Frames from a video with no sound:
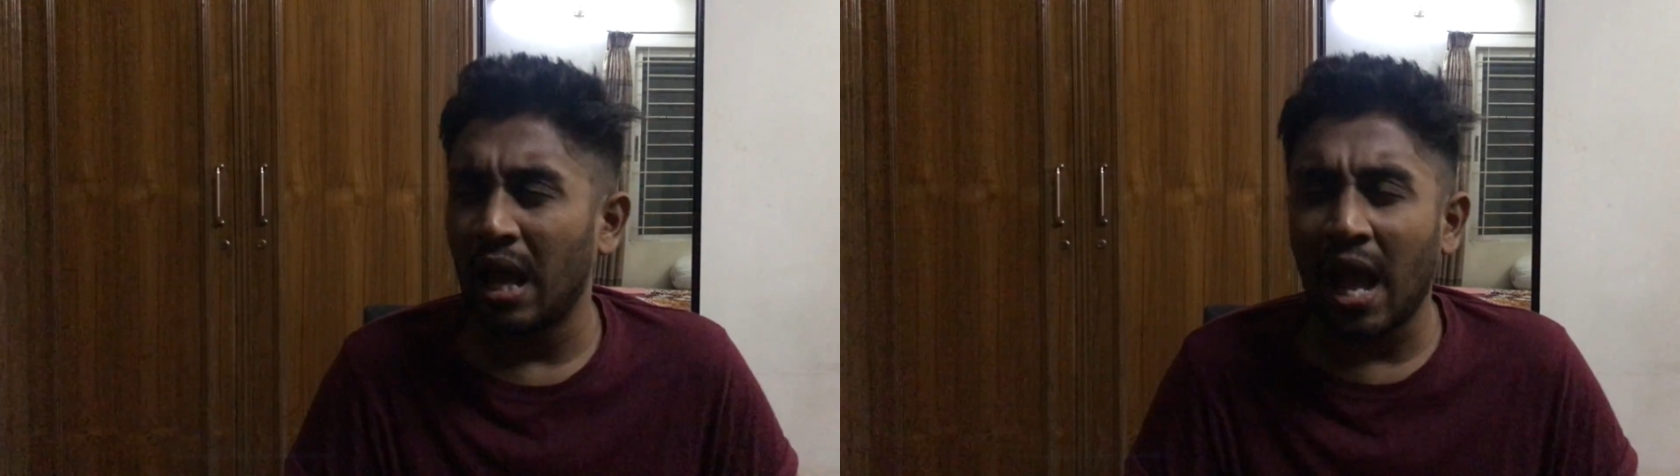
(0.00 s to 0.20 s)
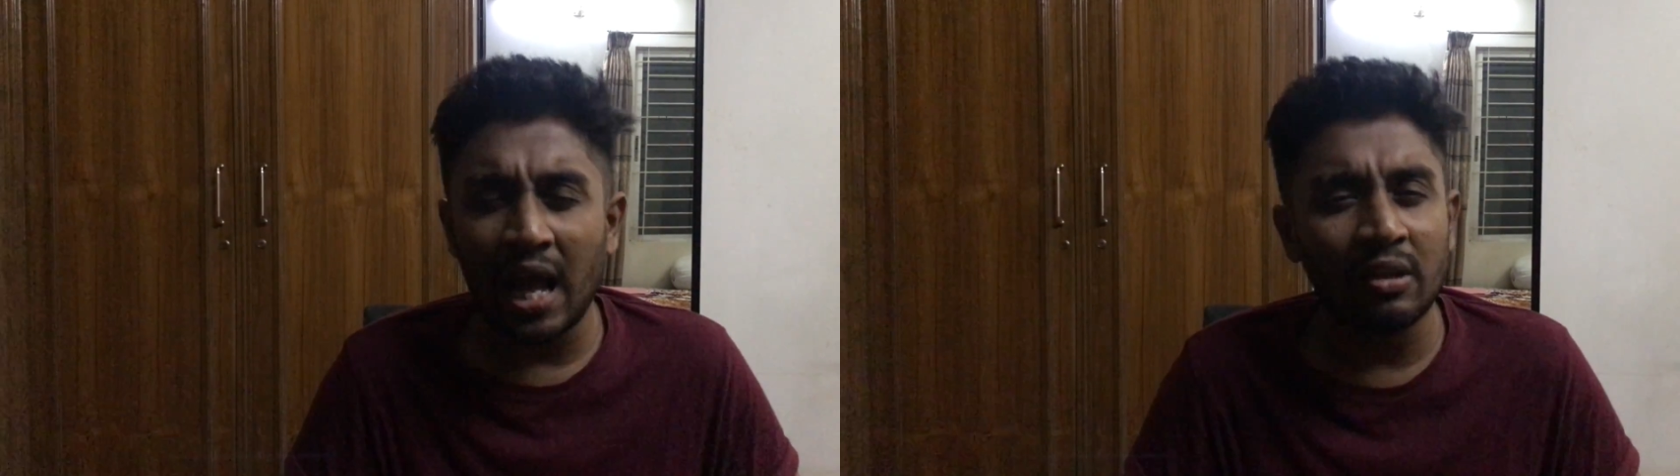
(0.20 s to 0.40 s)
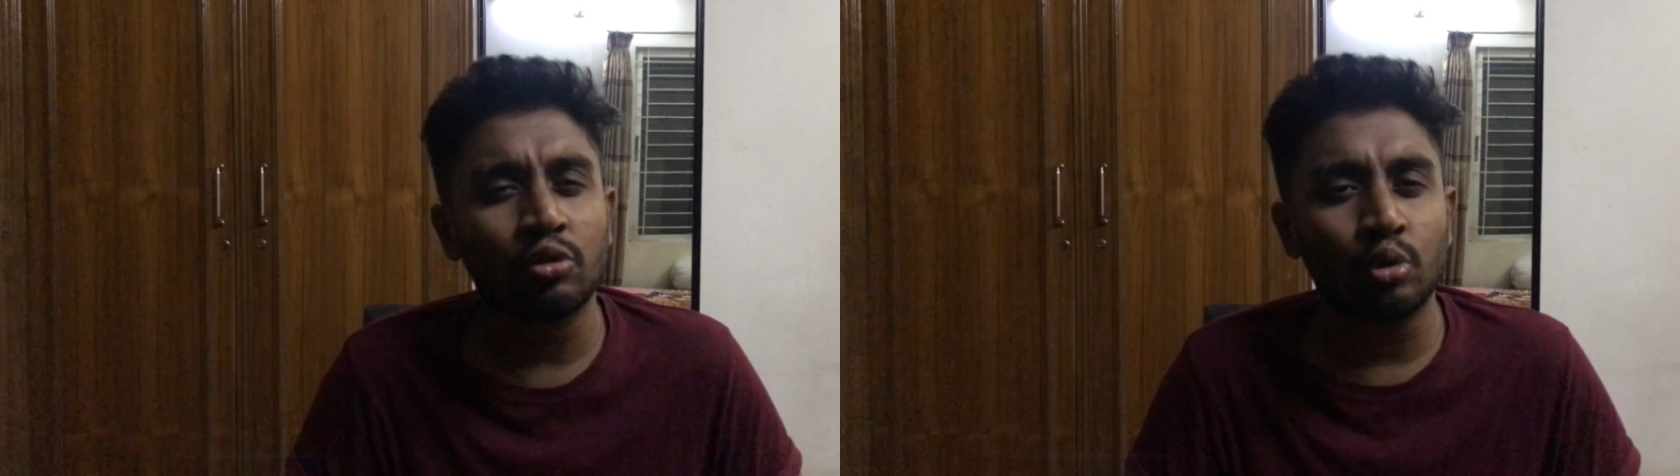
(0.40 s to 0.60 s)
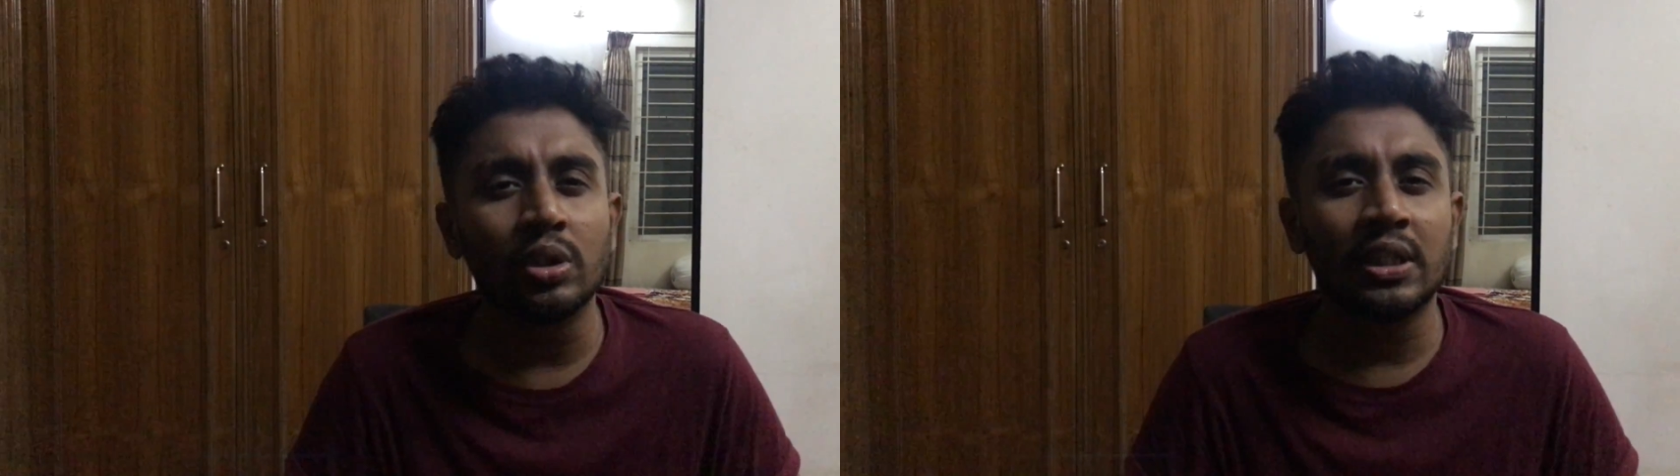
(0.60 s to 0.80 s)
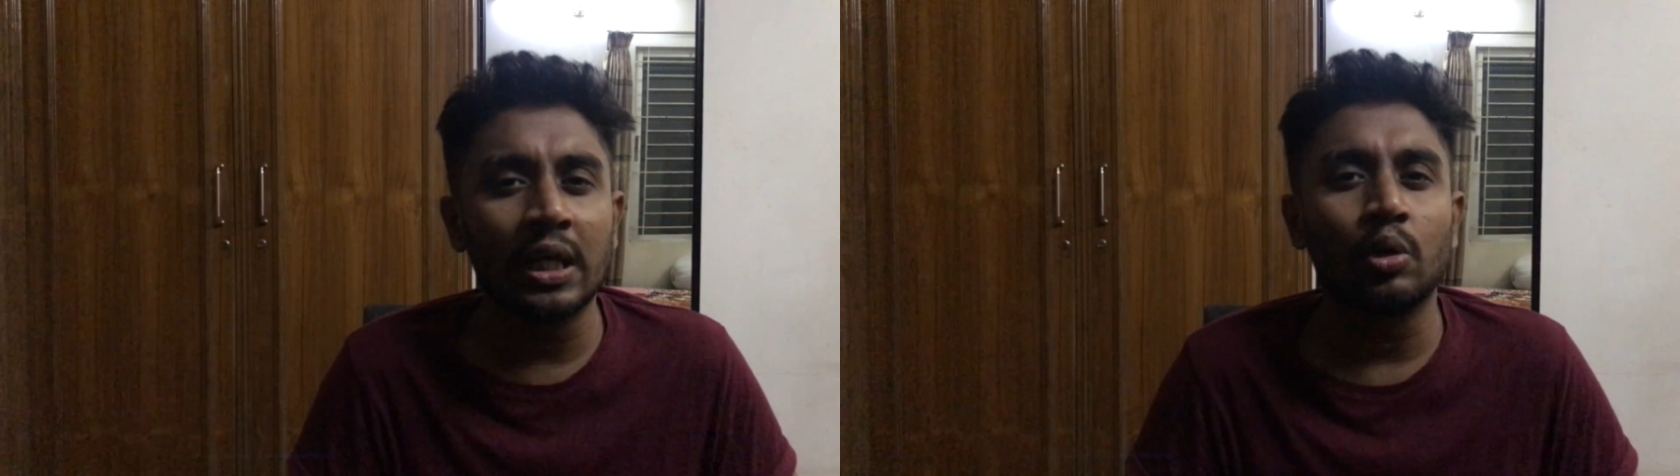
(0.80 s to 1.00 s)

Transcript: as good they